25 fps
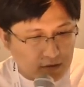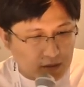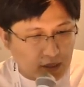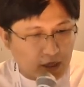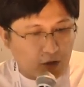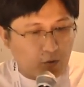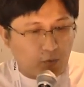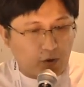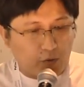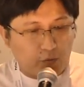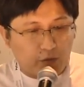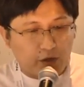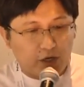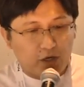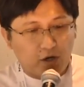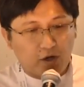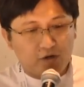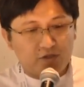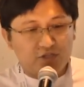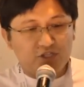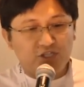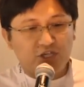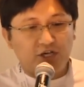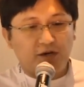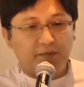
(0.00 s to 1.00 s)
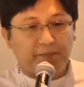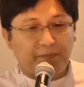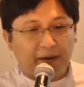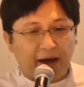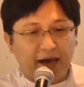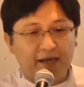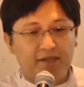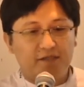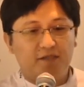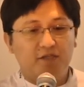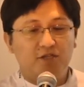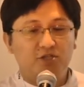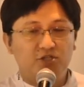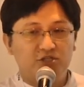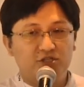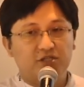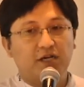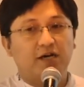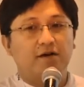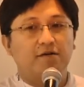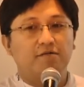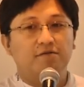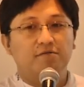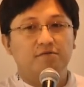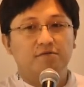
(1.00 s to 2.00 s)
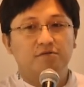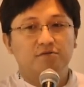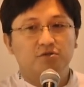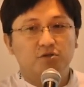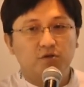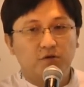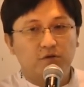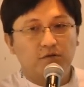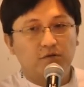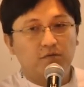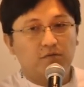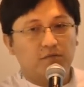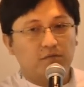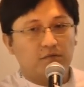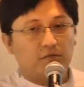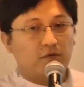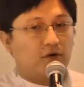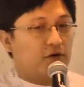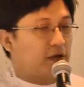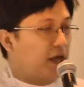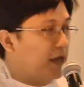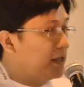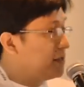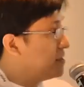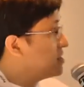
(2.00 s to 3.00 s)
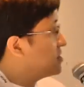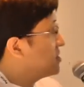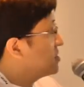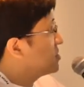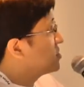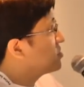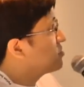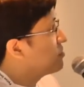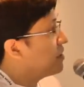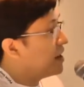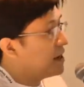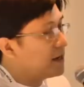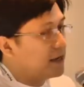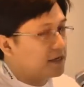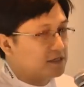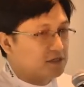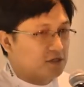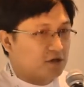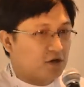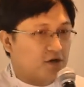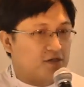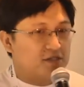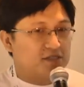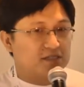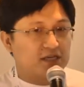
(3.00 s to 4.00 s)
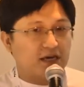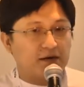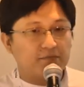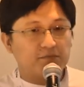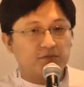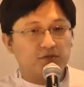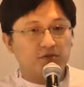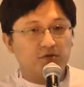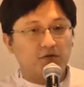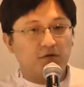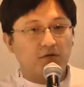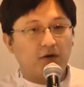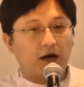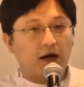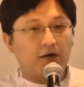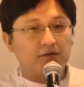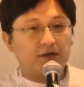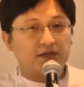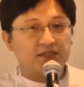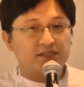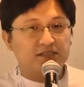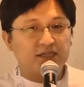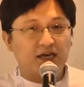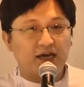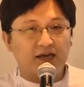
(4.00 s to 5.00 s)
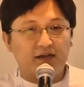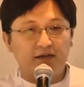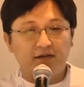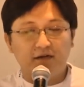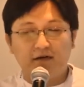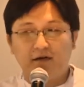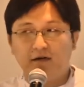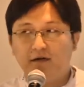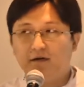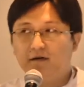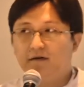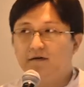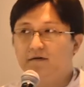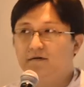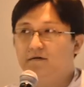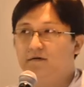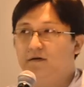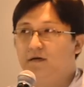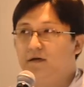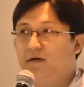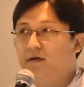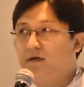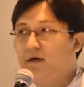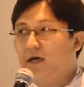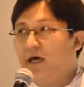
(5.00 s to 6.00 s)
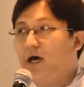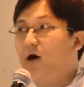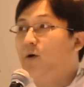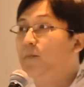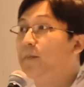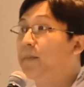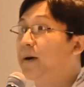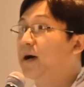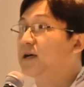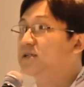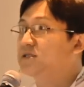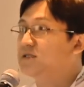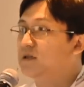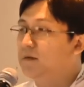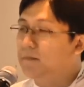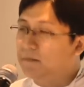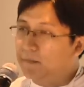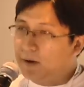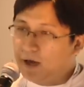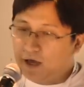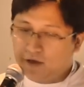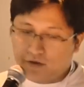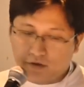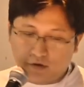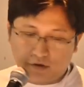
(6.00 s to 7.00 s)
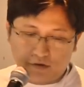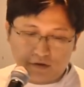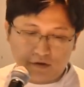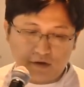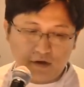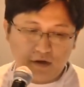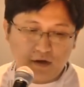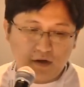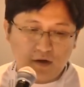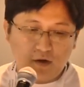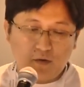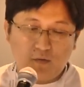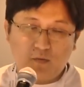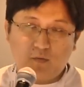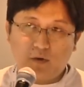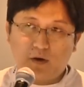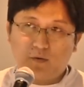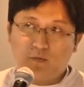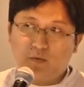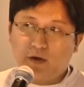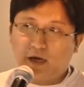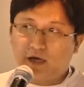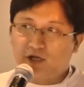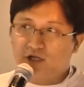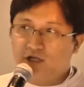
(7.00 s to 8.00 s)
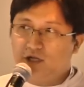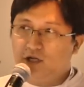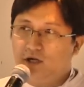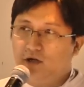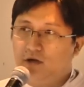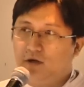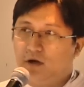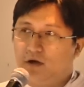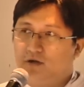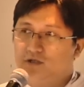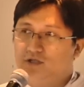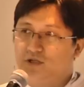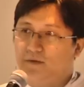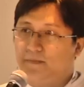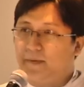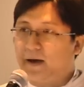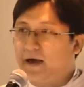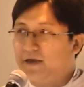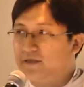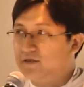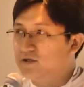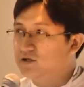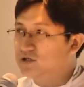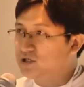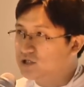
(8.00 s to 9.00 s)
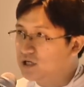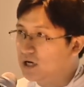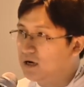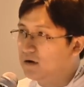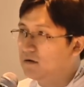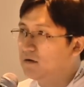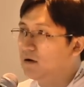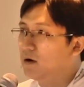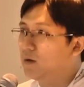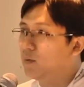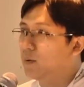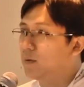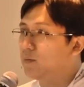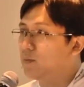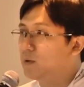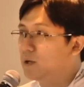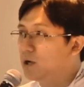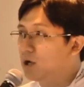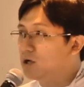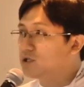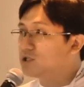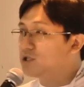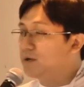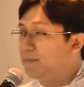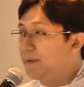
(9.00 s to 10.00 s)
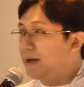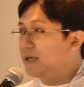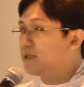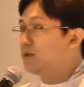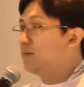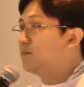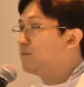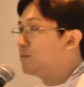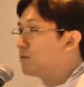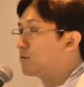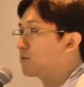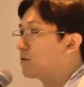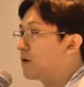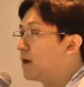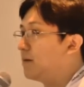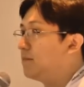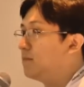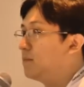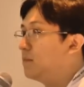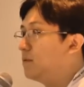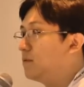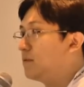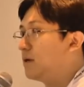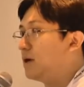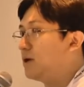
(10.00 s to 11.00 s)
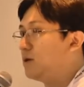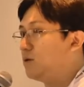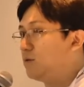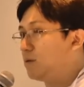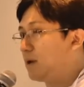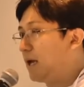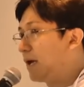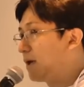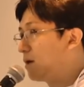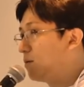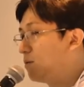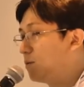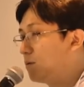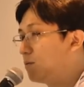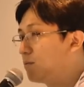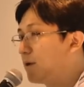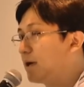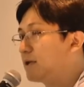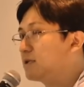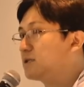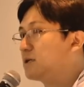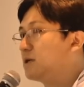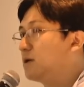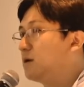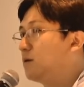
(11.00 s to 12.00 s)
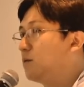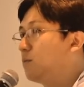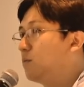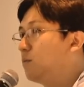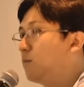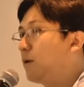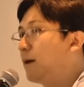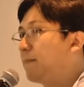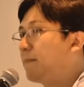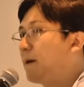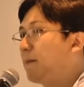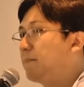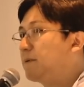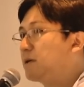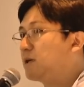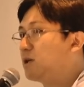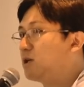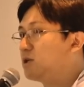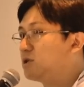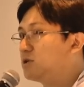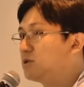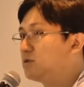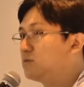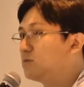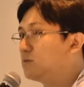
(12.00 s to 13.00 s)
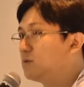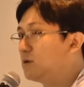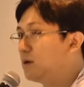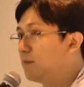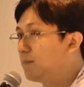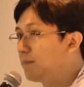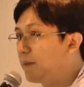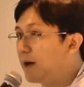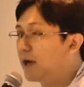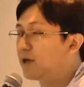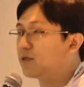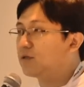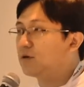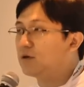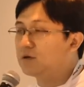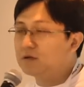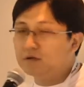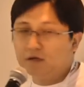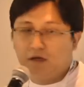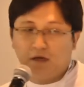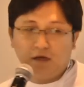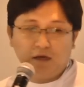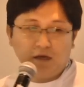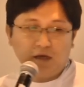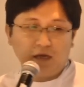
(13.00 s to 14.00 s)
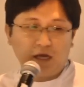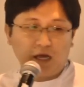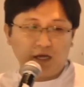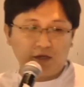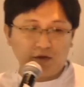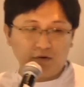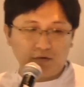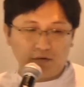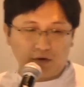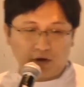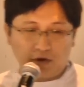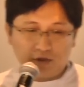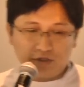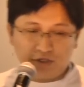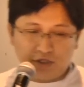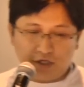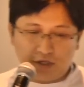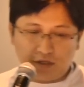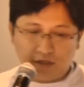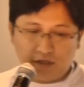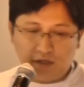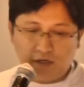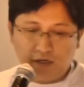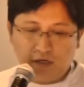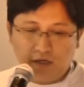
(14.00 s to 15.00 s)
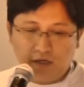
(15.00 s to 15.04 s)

Okay, when we launch a Python shell, so okay, this is great as a concept. So how does that uh, help us in Python? When we actually launch a Python shell, or when we launch a Python program, right? You like, write a web application in Python, and you launch it.